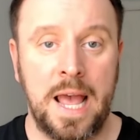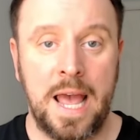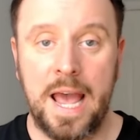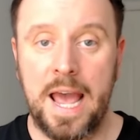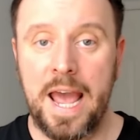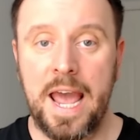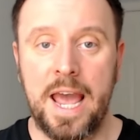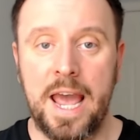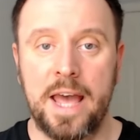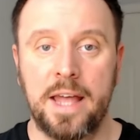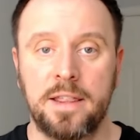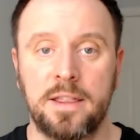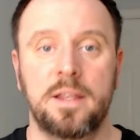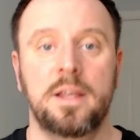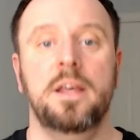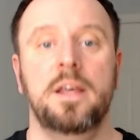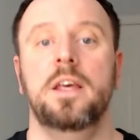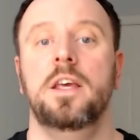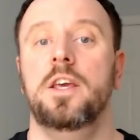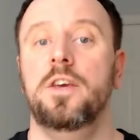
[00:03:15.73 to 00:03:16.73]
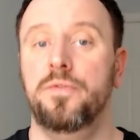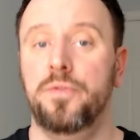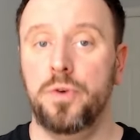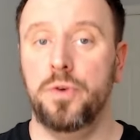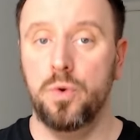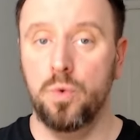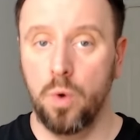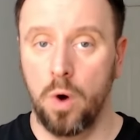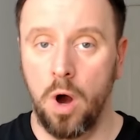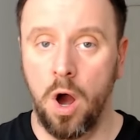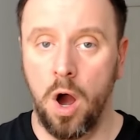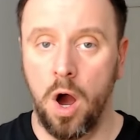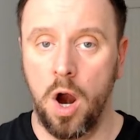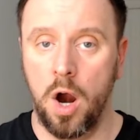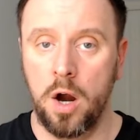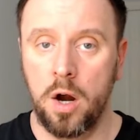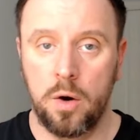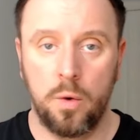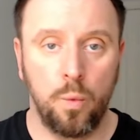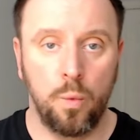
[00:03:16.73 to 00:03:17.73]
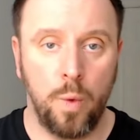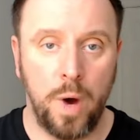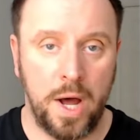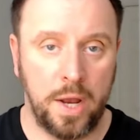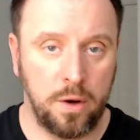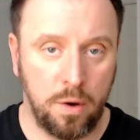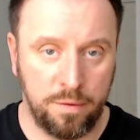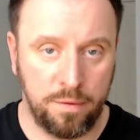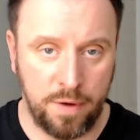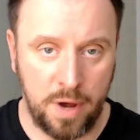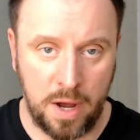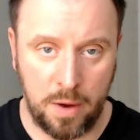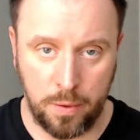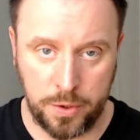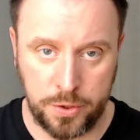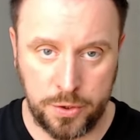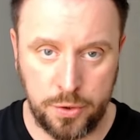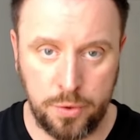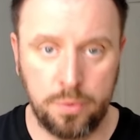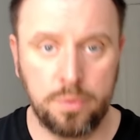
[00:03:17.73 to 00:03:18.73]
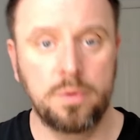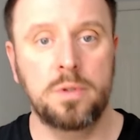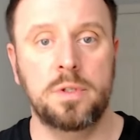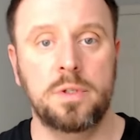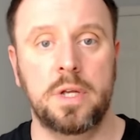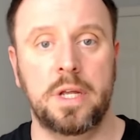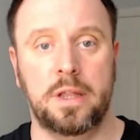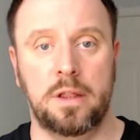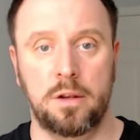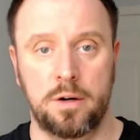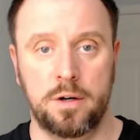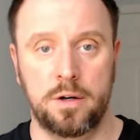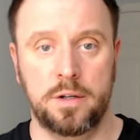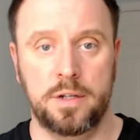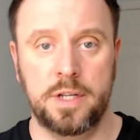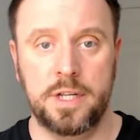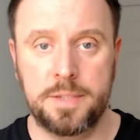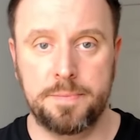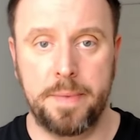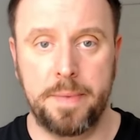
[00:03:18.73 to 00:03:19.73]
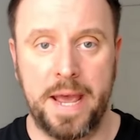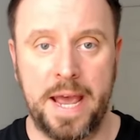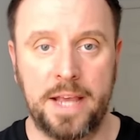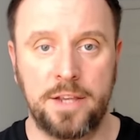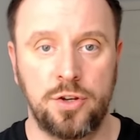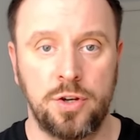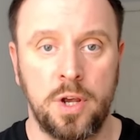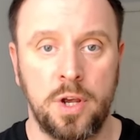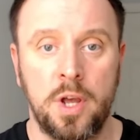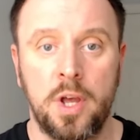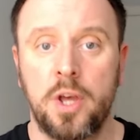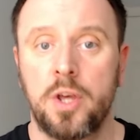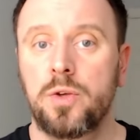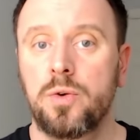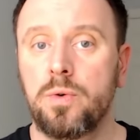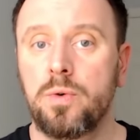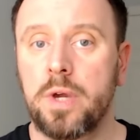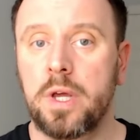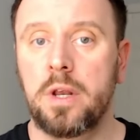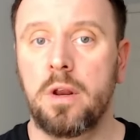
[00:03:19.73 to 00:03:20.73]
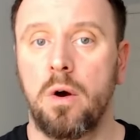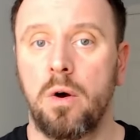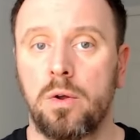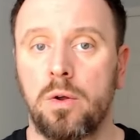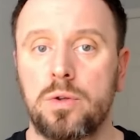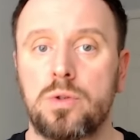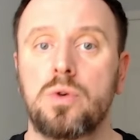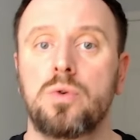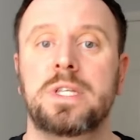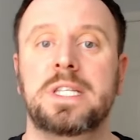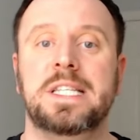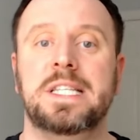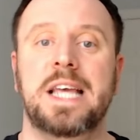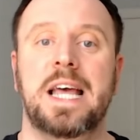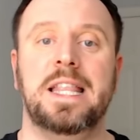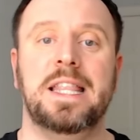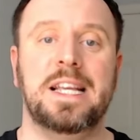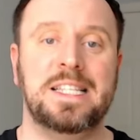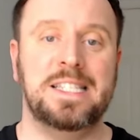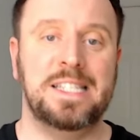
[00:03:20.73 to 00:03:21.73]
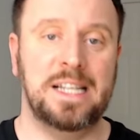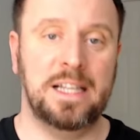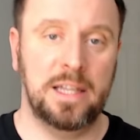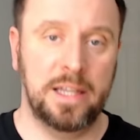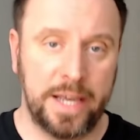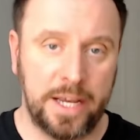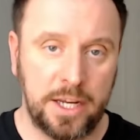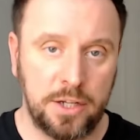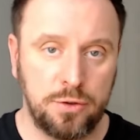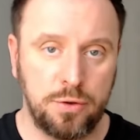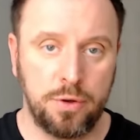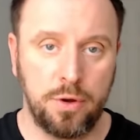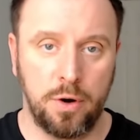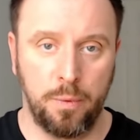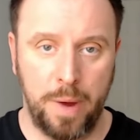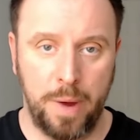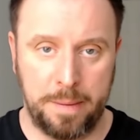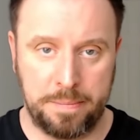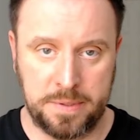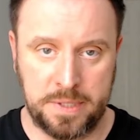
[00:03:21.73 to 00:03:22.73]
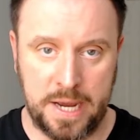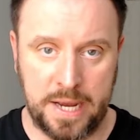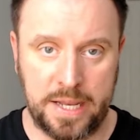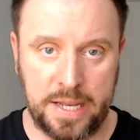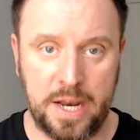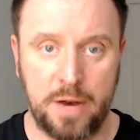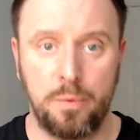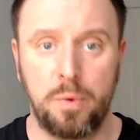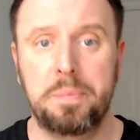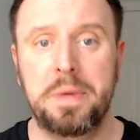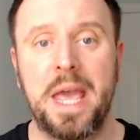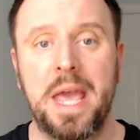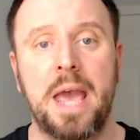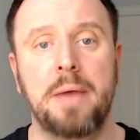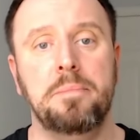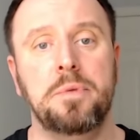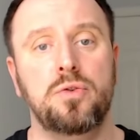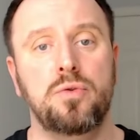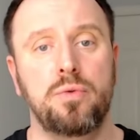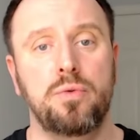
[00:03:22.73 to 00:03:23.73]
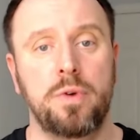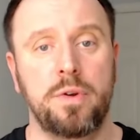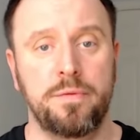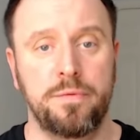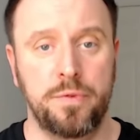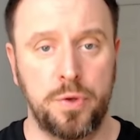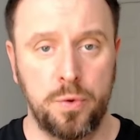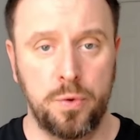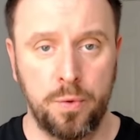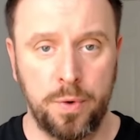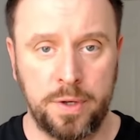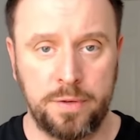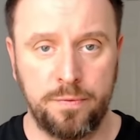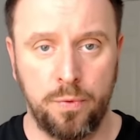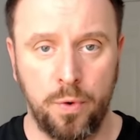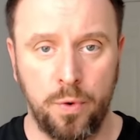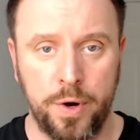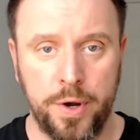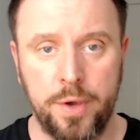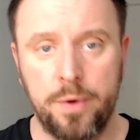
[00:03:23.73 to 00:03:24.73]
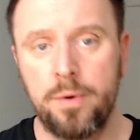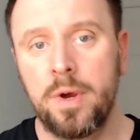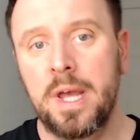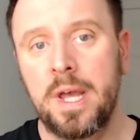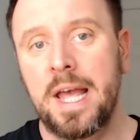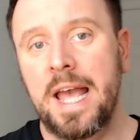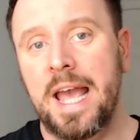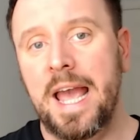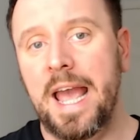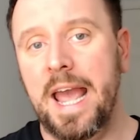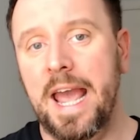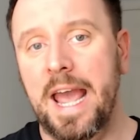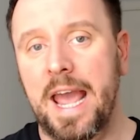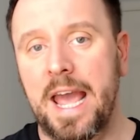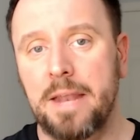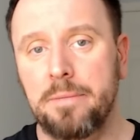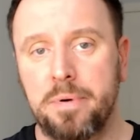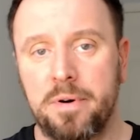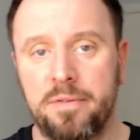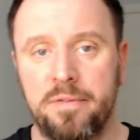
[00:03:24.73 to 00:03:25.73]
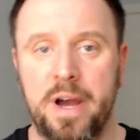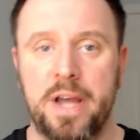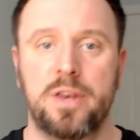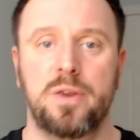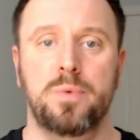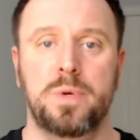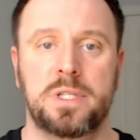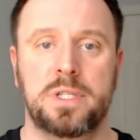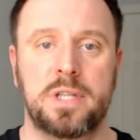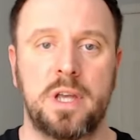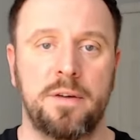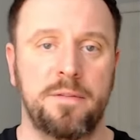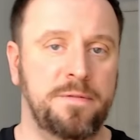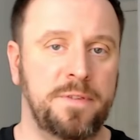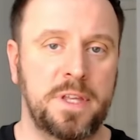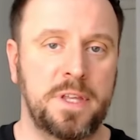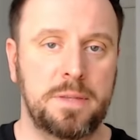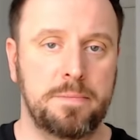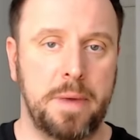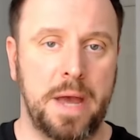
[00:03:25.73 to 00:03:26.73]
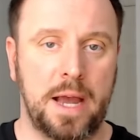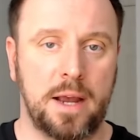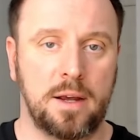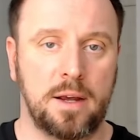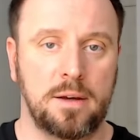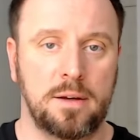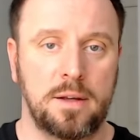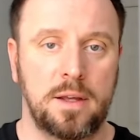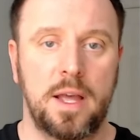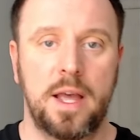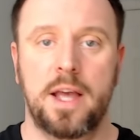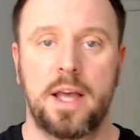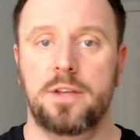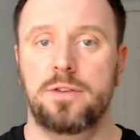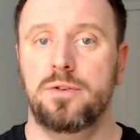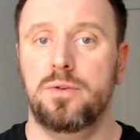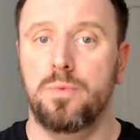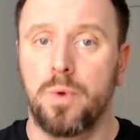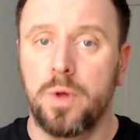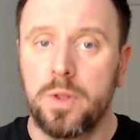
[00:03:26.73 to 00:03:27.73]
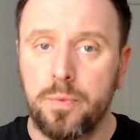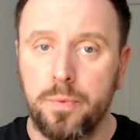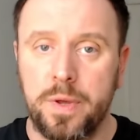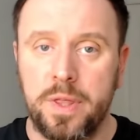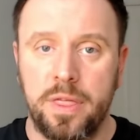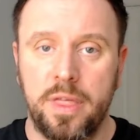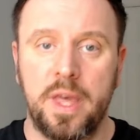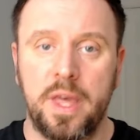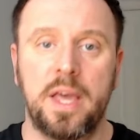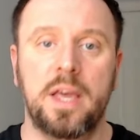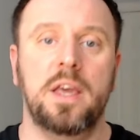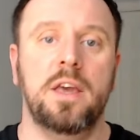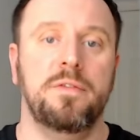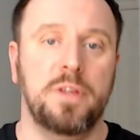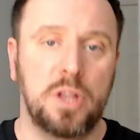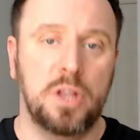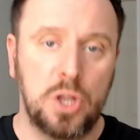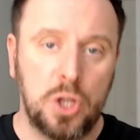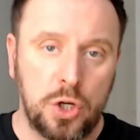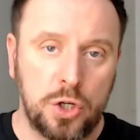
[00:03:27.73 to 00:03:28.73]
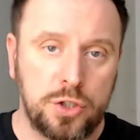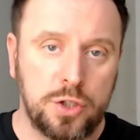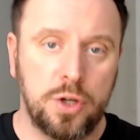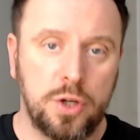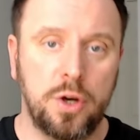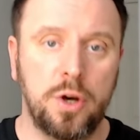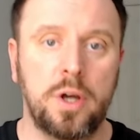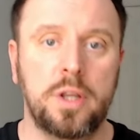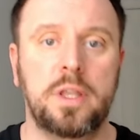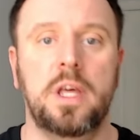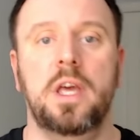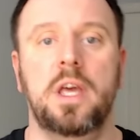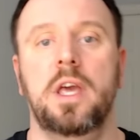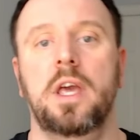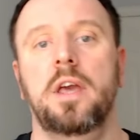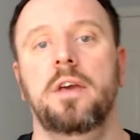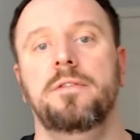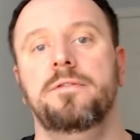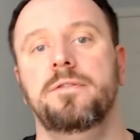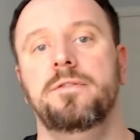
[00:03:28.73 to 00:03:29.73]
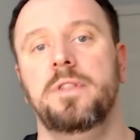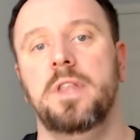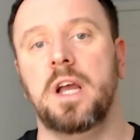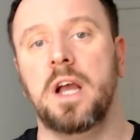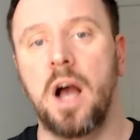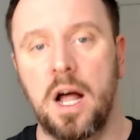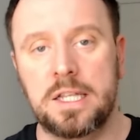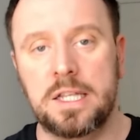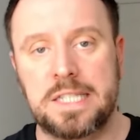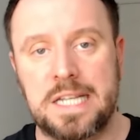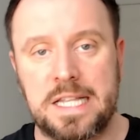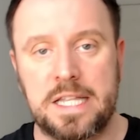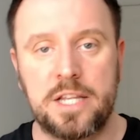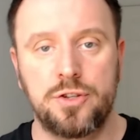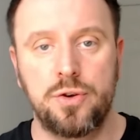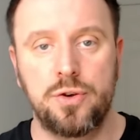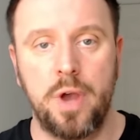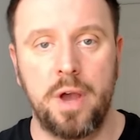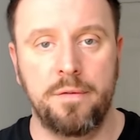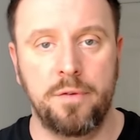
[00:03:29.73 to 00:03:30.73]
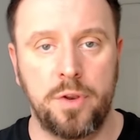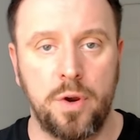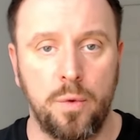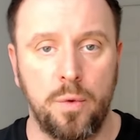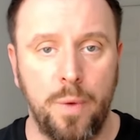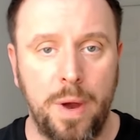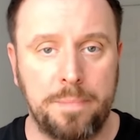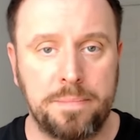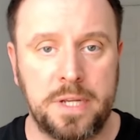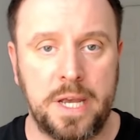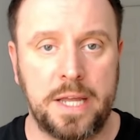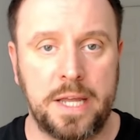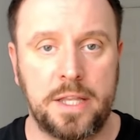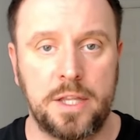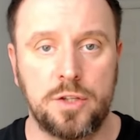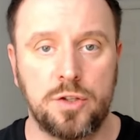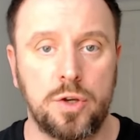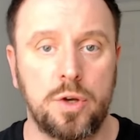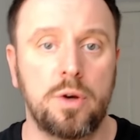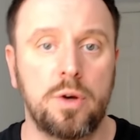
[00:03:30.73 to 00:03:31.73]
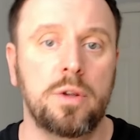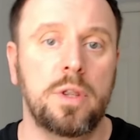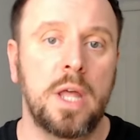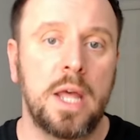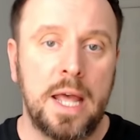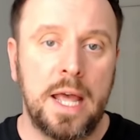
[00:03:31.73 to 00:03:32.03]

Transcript: And if you are one of our students at Learn Dispatch, you can also send us a link to your website and we'll be happy to review it for you and provide you with some feedback as to what we think, if it looks good, if the content that you have on your website is good,